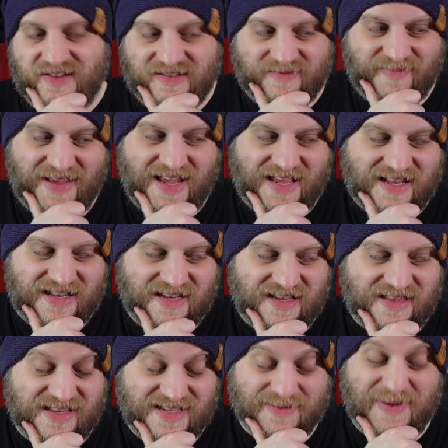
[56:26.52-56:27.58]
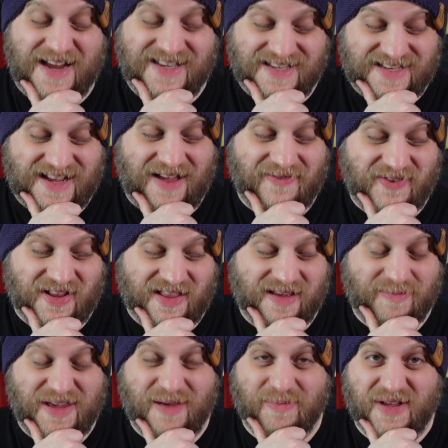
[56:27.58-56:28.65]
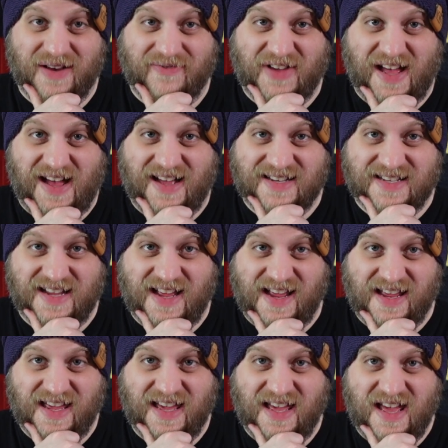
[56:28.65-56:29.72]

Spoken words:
man, this may definitely be a bit of a hot take.